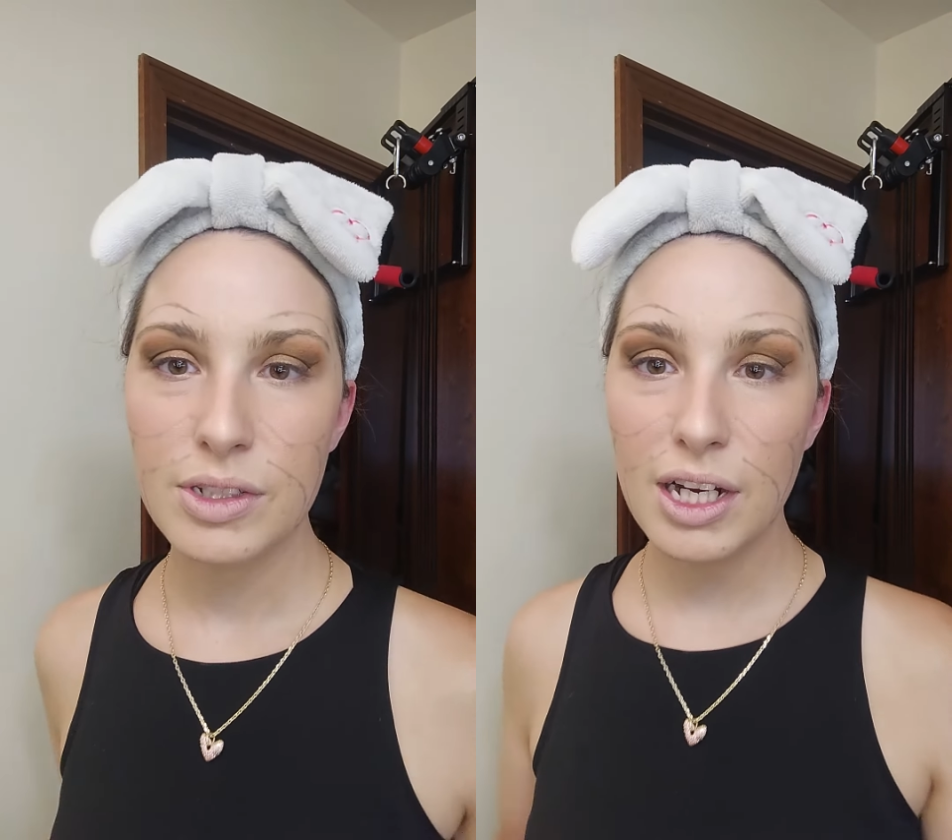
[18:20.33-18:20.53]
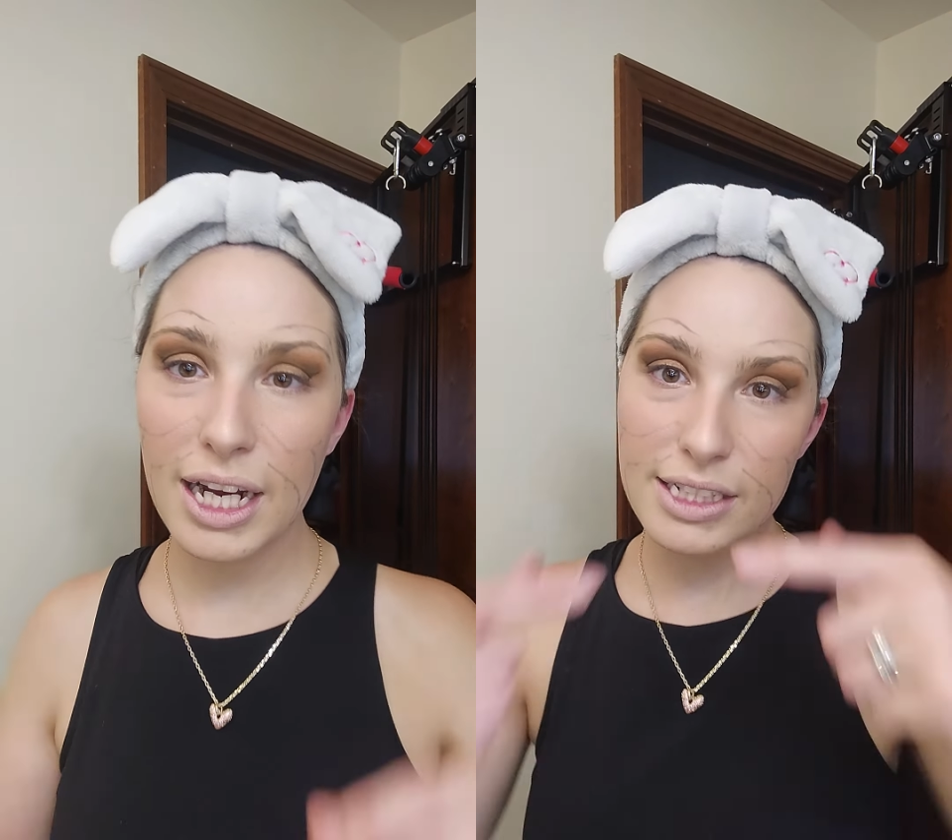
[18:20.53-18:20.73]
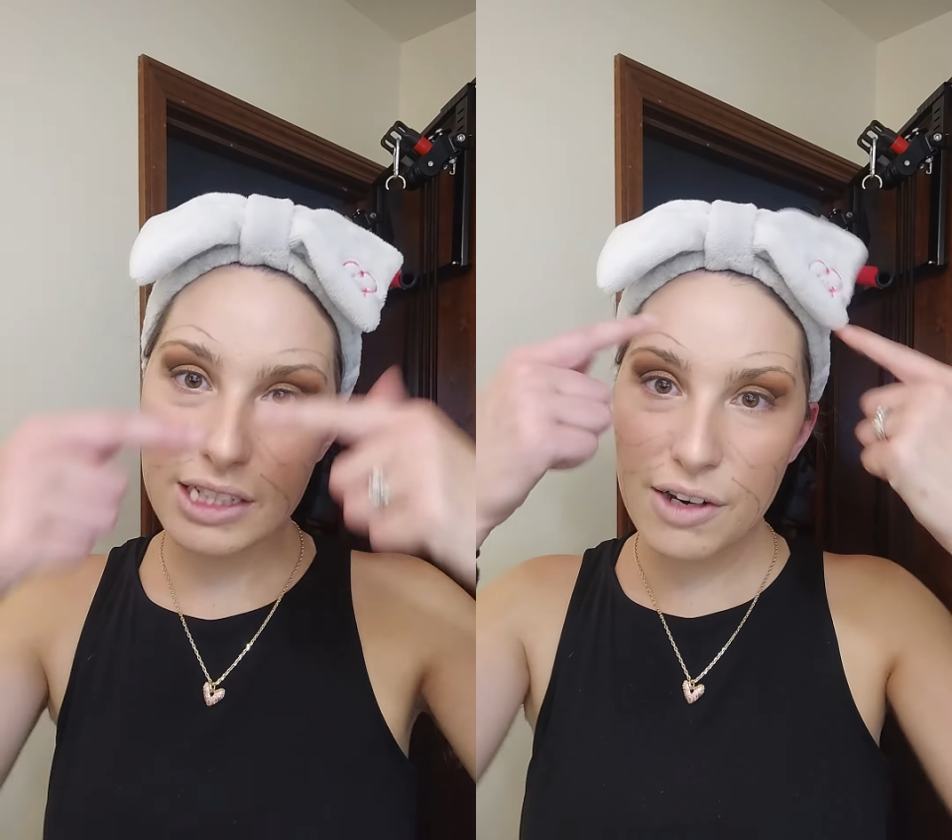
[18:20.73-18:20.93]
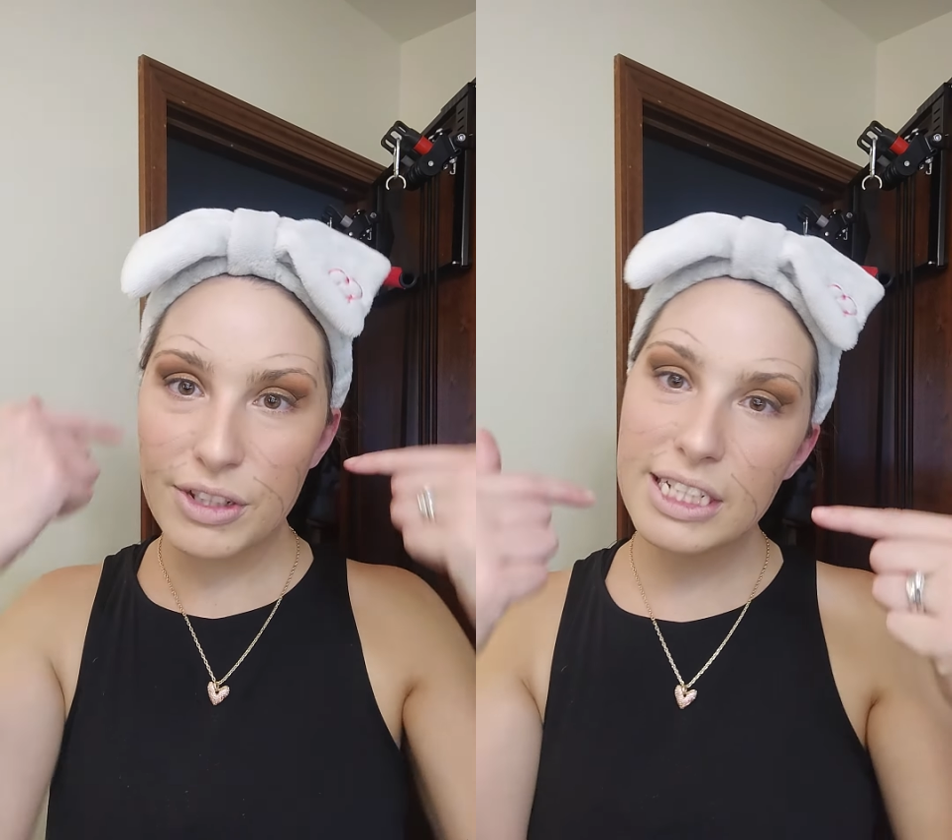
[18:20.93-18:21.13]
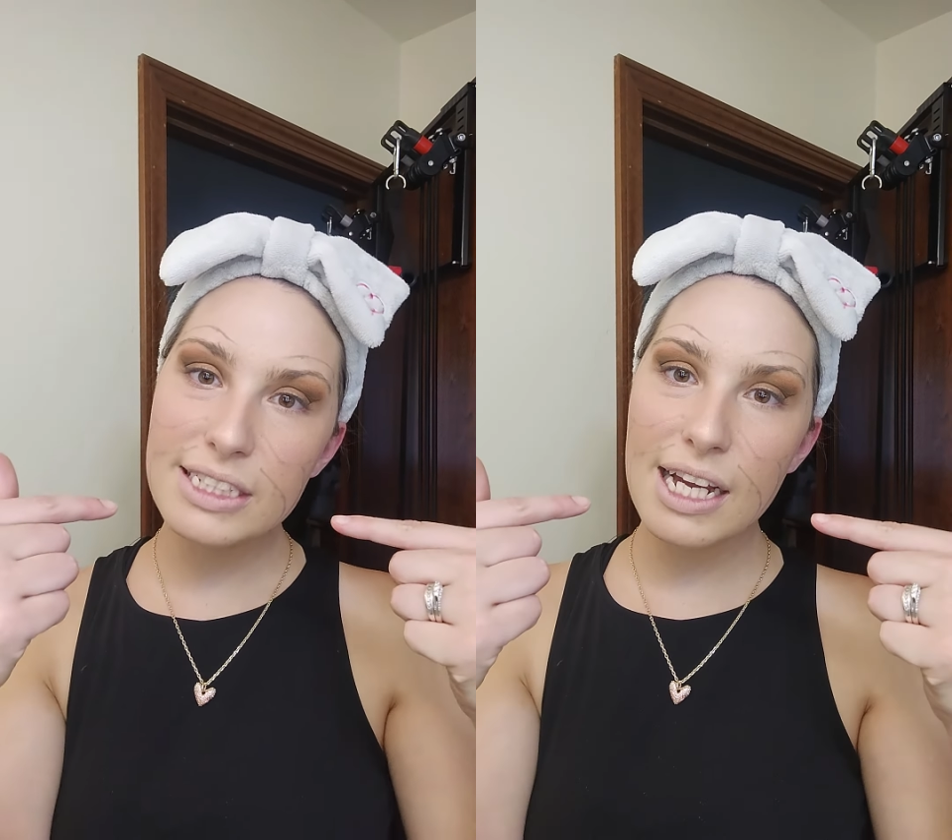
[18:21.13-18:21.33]
Alright, so
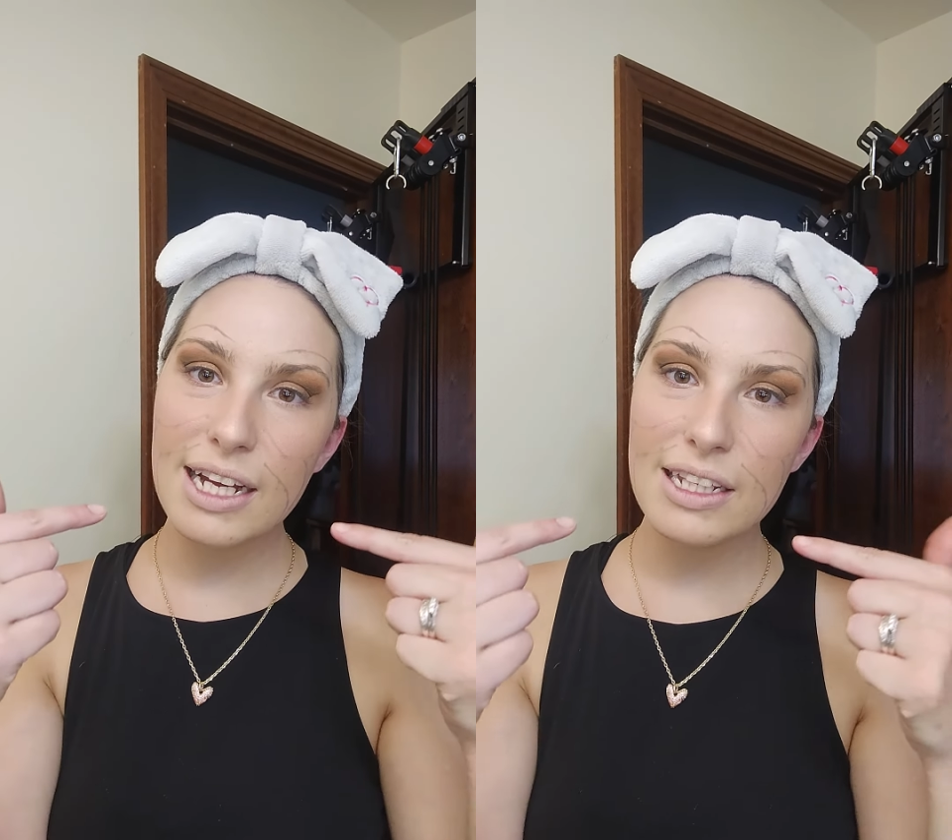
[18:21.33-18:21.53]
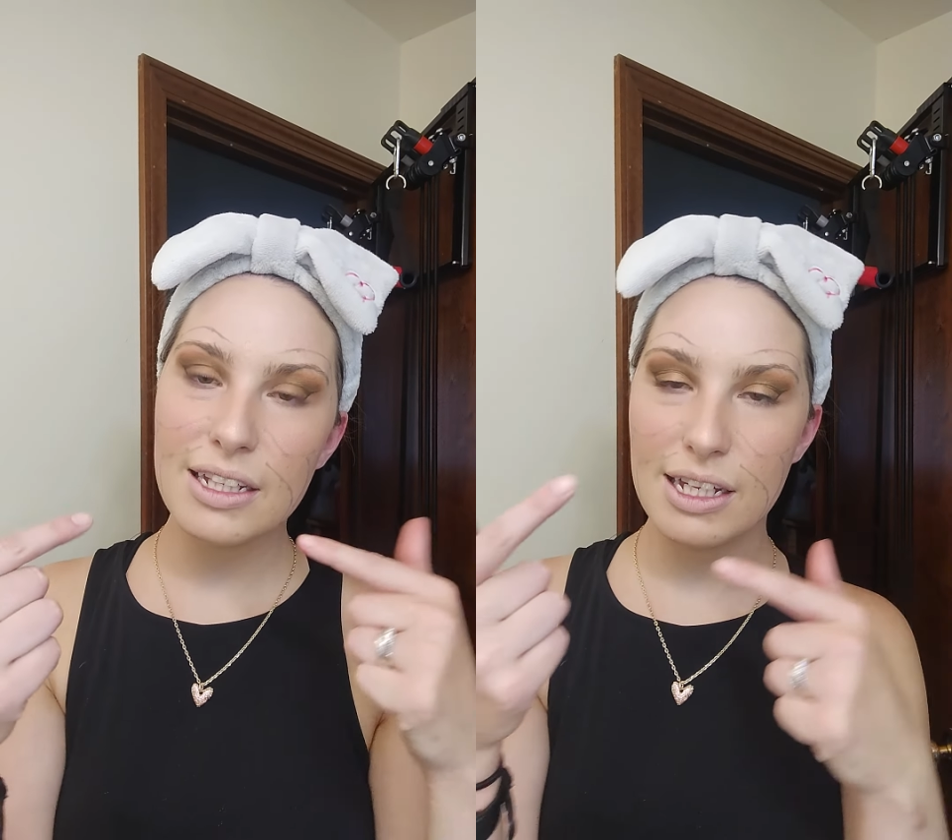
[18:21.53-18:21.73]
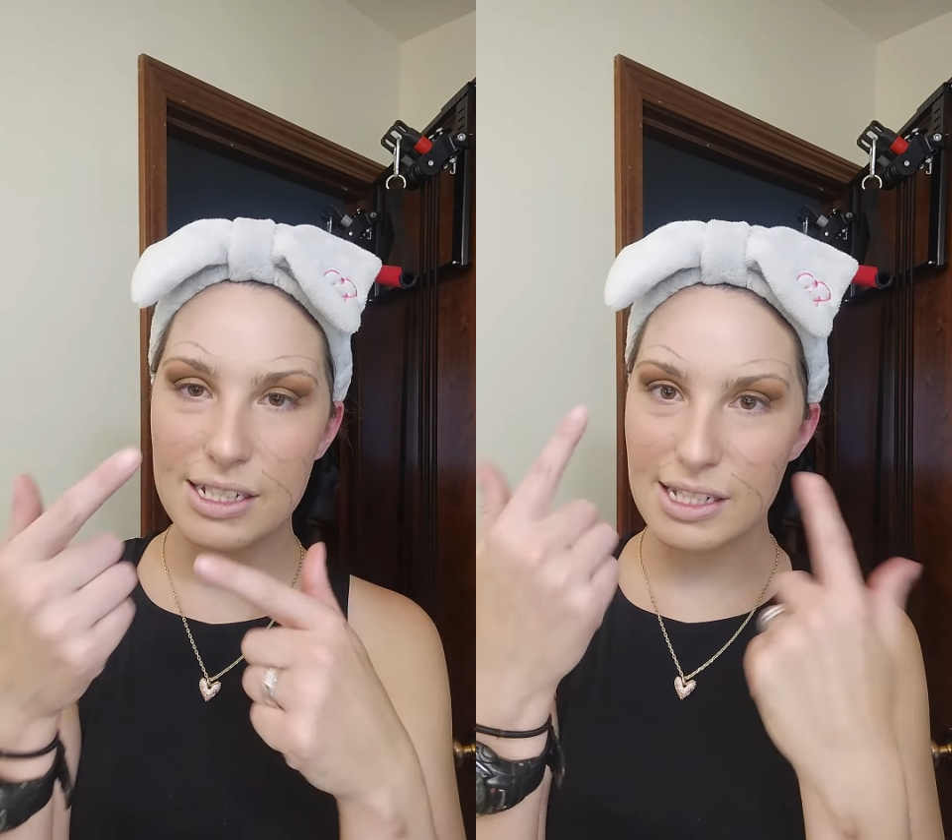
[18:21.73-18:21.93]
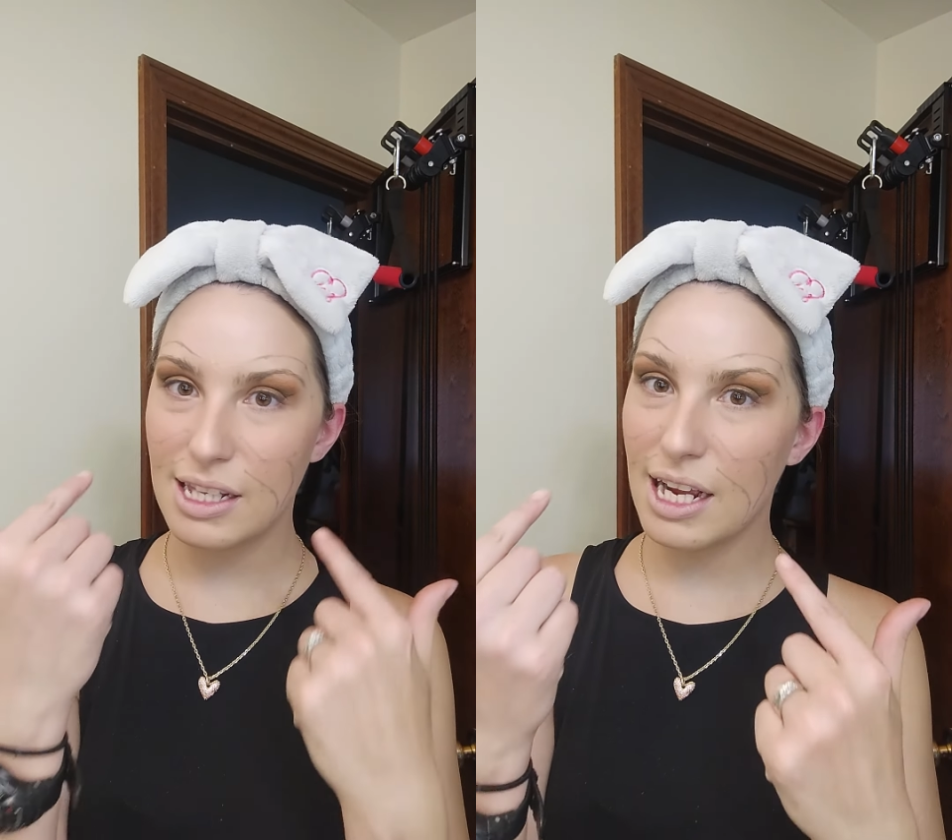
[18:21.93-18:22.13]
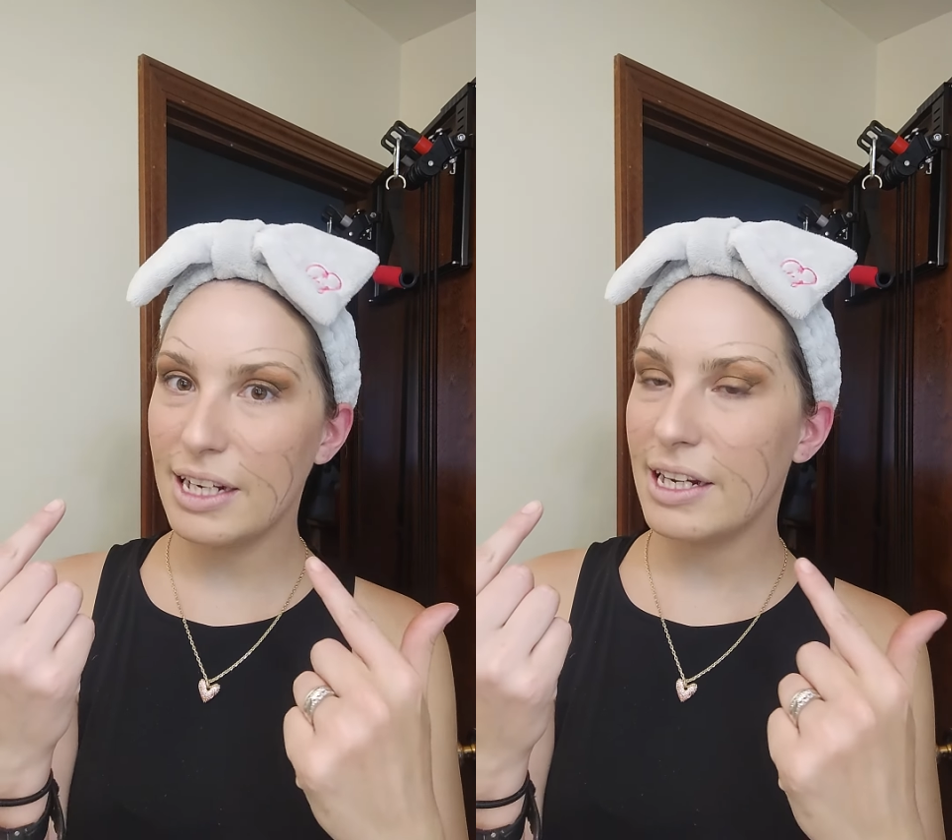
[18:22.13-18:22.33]
everything is
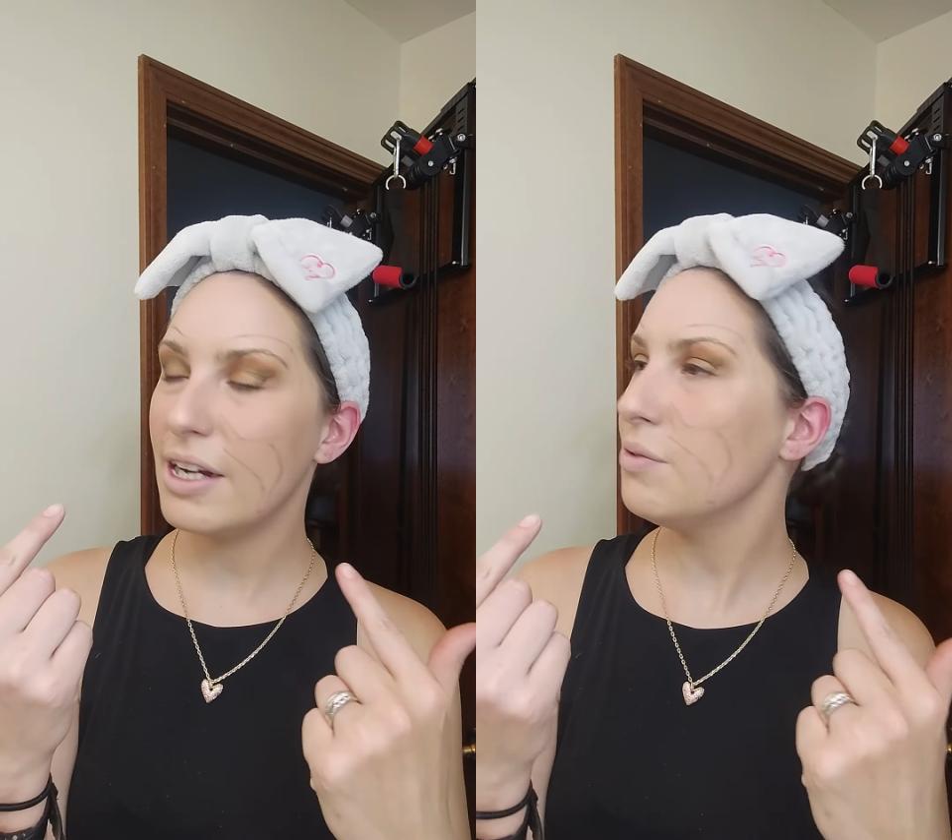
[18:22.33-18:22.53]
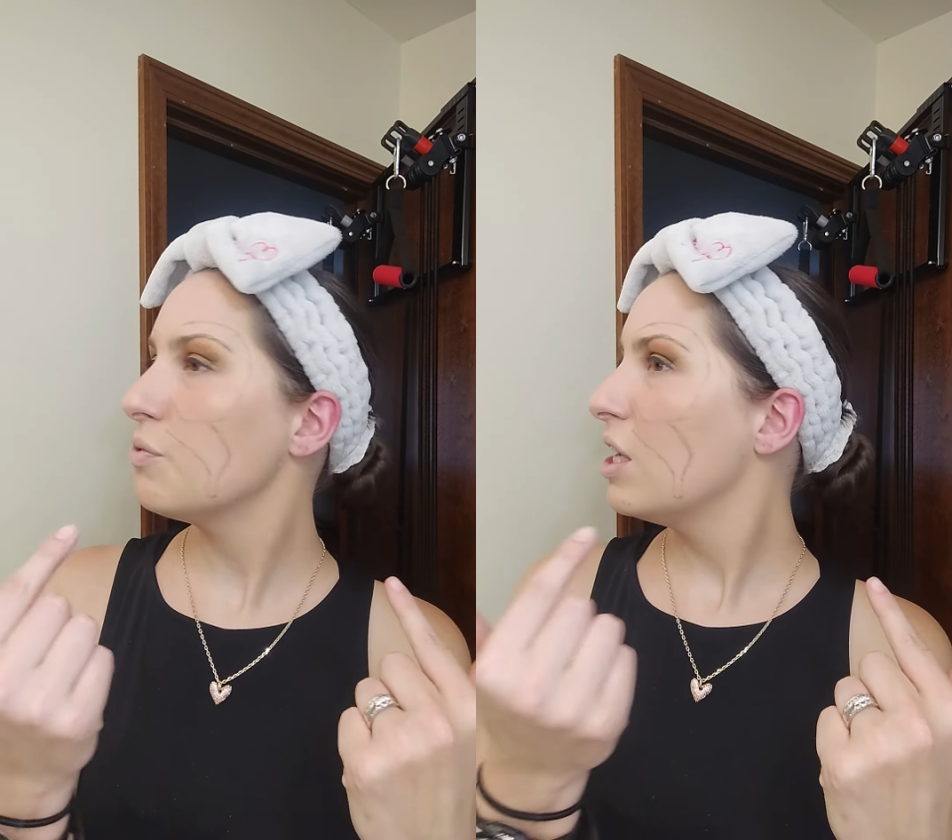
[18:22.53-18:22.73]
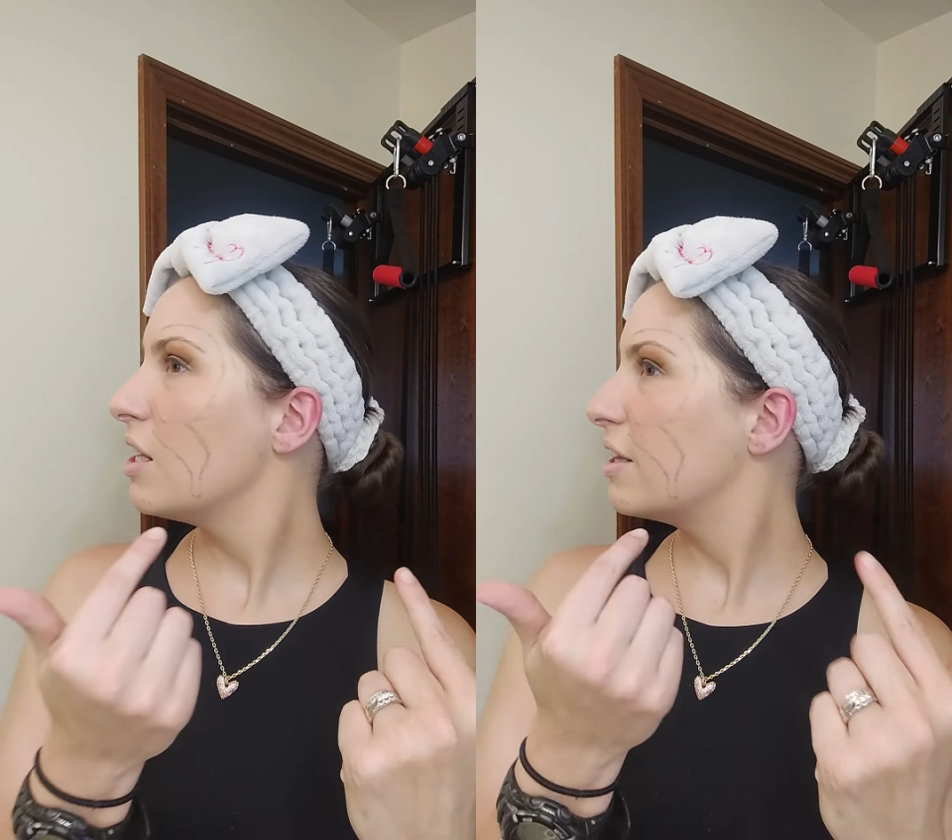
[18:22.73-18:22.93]
lined out.